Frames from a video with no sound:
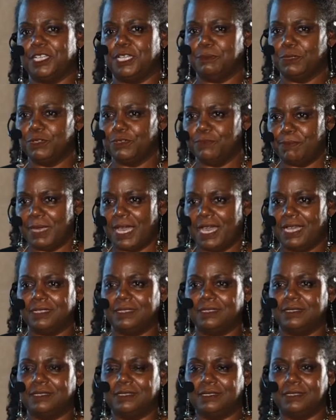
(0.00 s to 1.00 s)
I moved
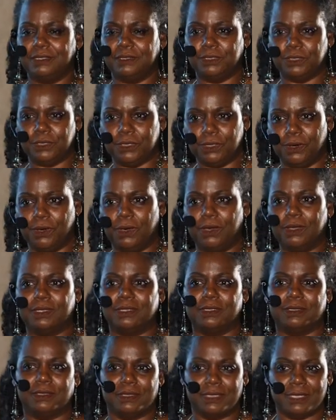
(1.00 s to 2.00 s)
back to New York,
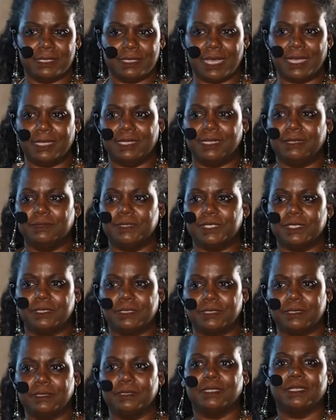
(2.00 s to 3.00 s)
decided I was going
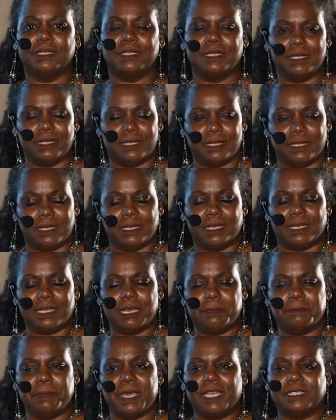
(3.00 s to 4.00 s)
to
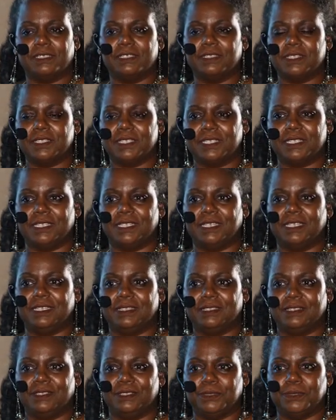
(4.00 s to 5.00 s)
come back to the
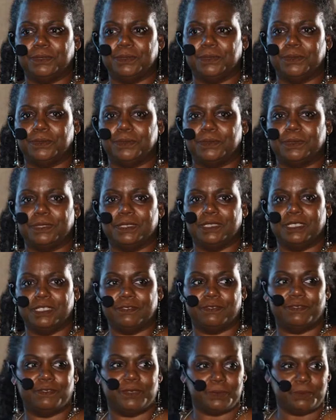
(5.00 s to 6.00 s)
city to
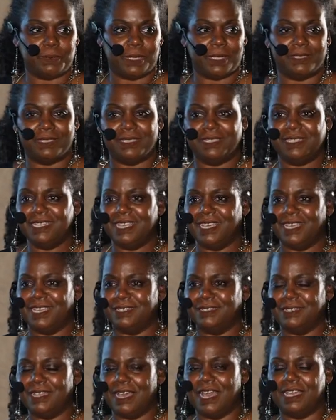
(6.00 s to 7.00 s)
live with Weldon,
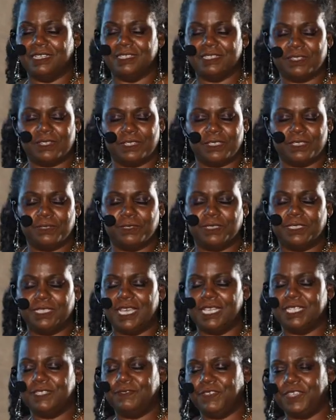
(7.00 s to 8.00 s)
and I started going to
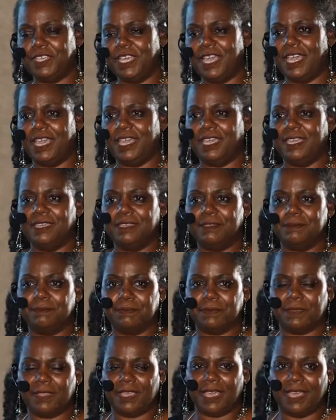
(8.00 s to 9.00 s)
SVA,
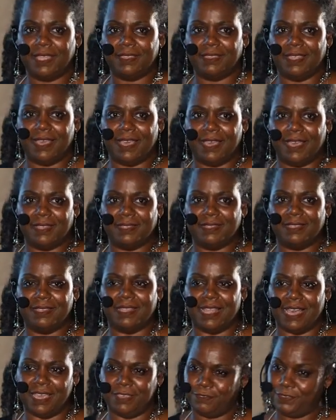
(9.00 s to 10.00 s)
and then
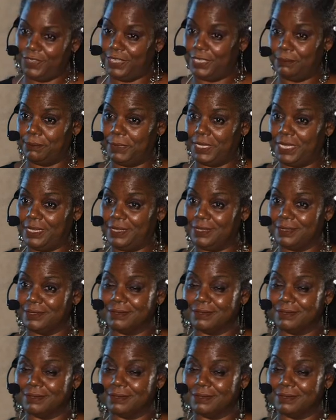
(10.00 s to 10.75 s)
life hit me.